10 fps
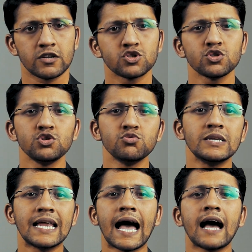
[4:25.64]
So you
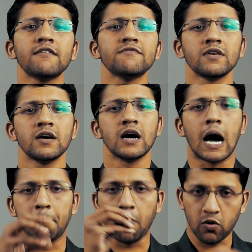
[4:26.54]
will have
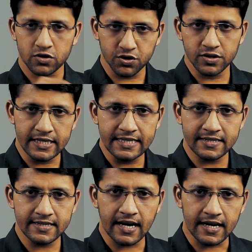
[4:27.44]

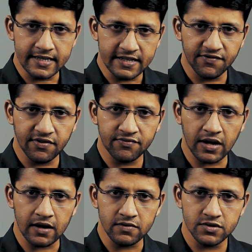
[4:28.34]
opportunities regarding the 5th
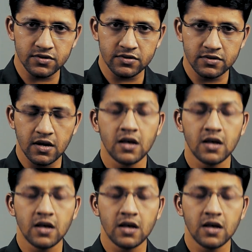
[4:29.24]
house,